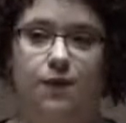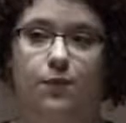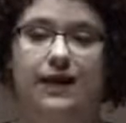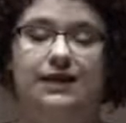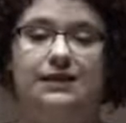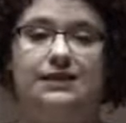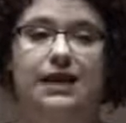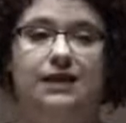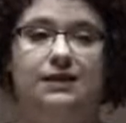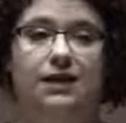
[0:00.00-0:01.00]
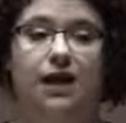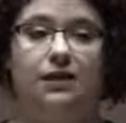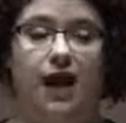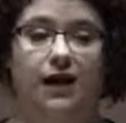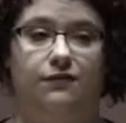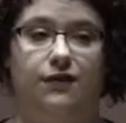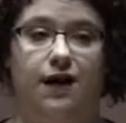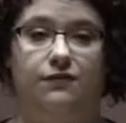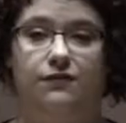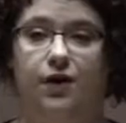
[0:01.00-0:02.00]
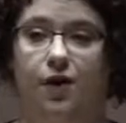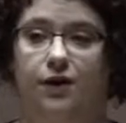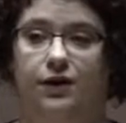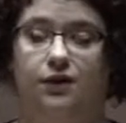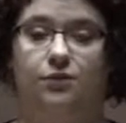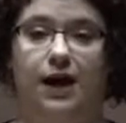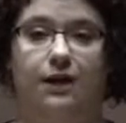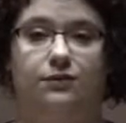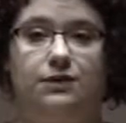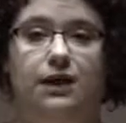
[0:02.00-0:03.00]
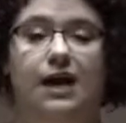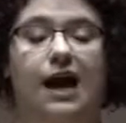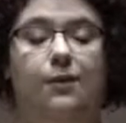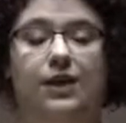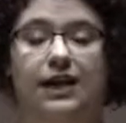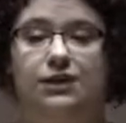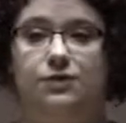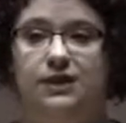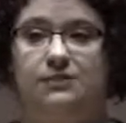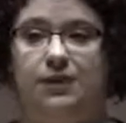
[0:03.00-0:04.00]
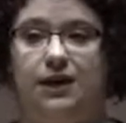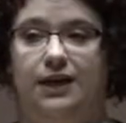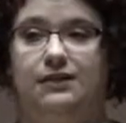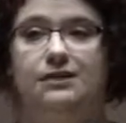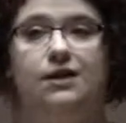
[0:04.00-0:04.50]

we get to send a lot of love all year round, and we get to experience